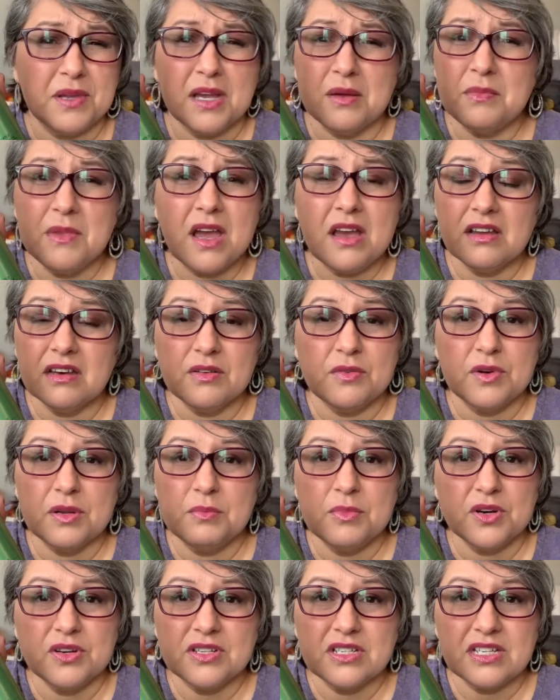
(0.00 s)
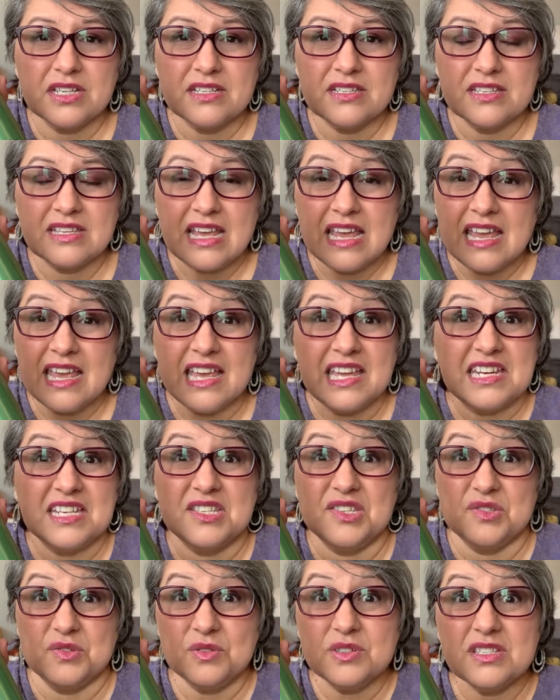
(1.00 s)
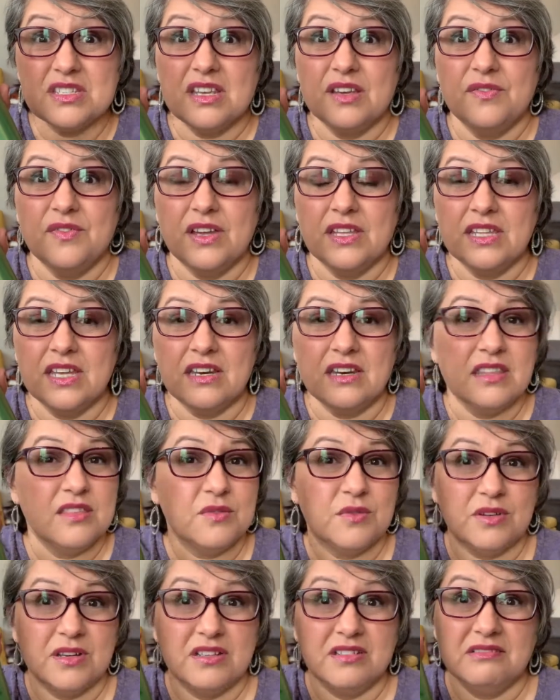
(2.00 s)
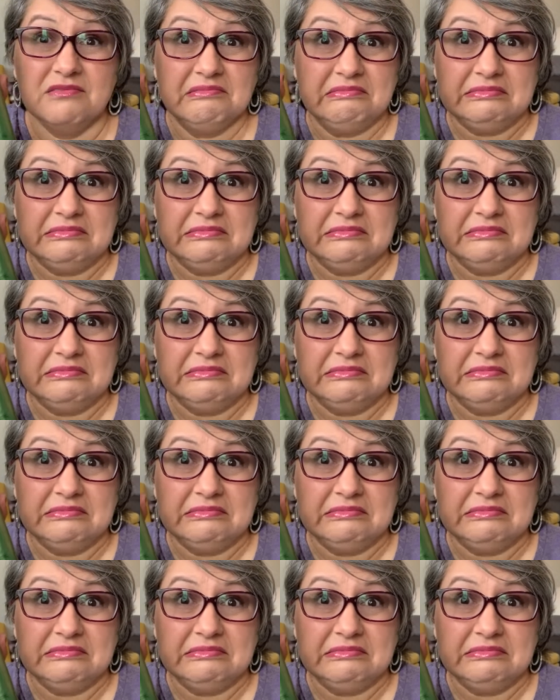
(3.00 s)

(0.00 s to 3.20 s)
I'm not gonna repurchase, and as soon as I find that other one,